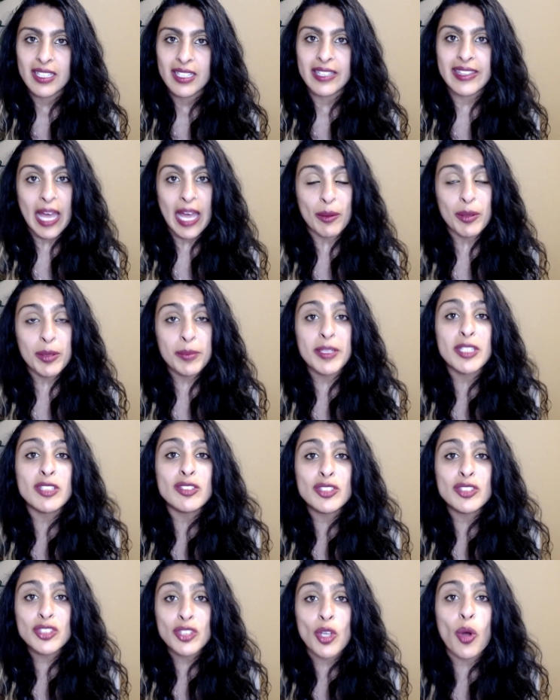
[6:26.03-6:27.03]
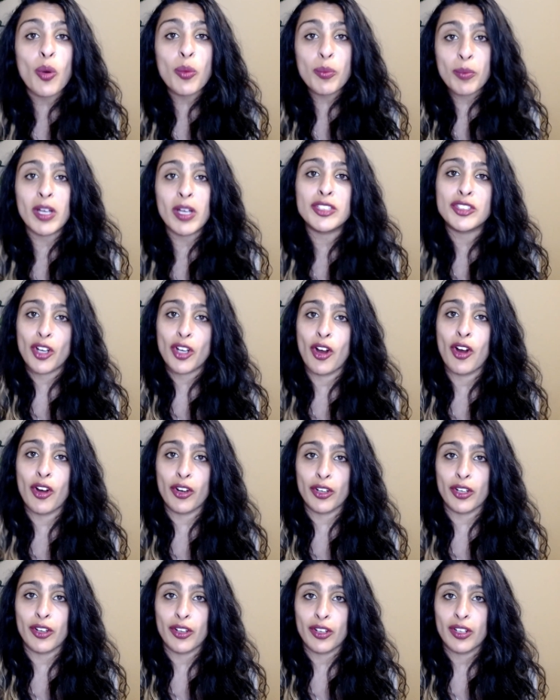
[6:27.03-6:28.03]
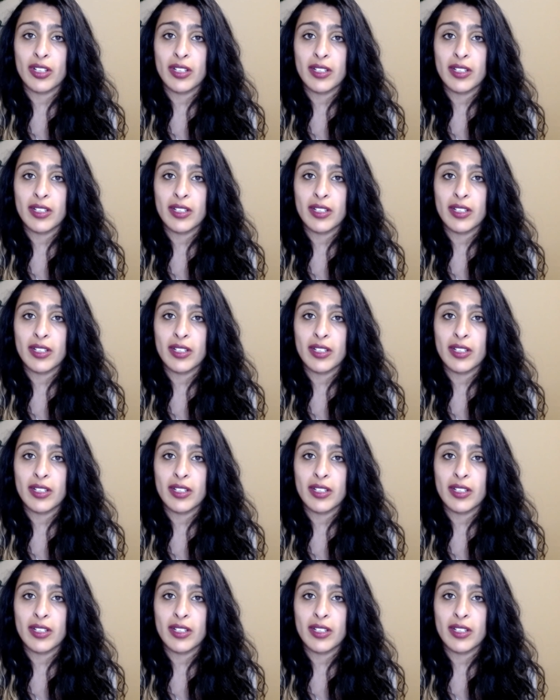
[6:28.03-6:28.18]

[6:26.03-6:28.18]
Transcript: that would be so much harder.